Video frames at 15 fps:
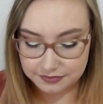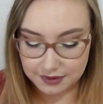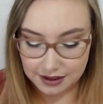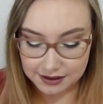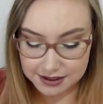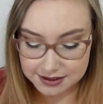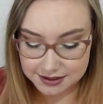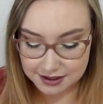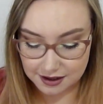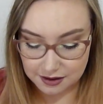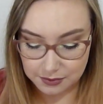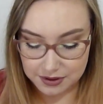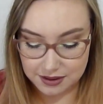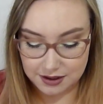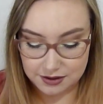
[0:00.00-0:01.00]
Let's
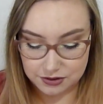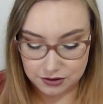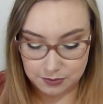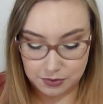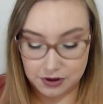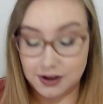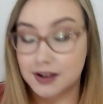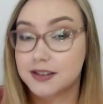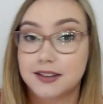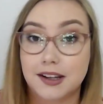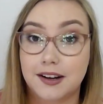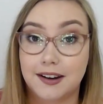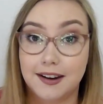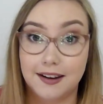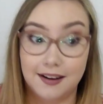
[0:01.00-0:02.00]
start with the two products that
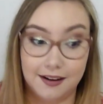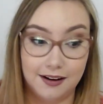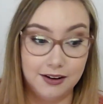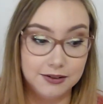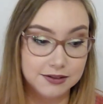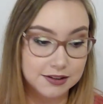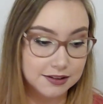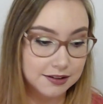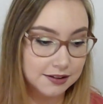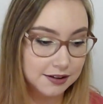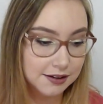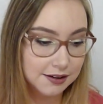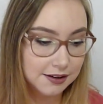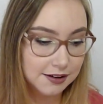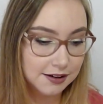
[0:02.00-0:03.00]
are out,
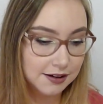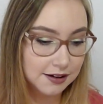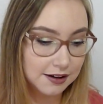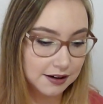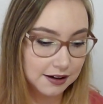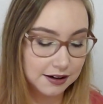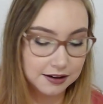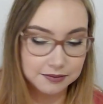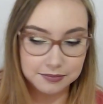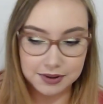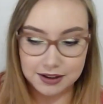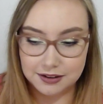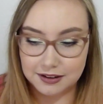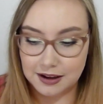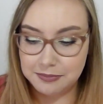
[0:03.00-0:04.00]

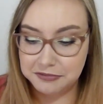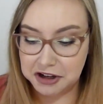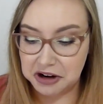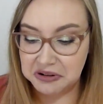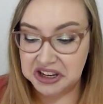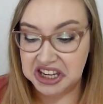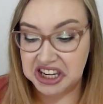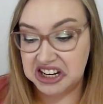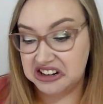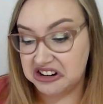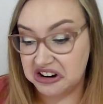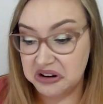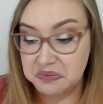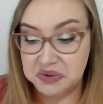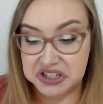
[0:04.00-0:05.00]
because I'm going in
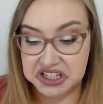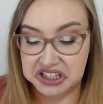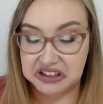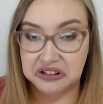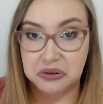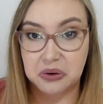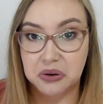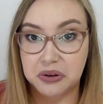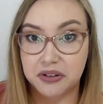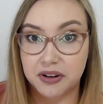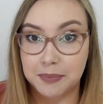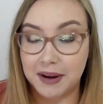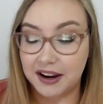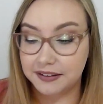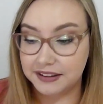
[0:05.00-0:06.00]
no particular order
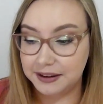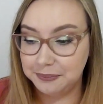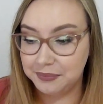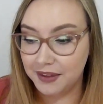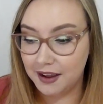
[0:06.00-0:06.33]
apparently.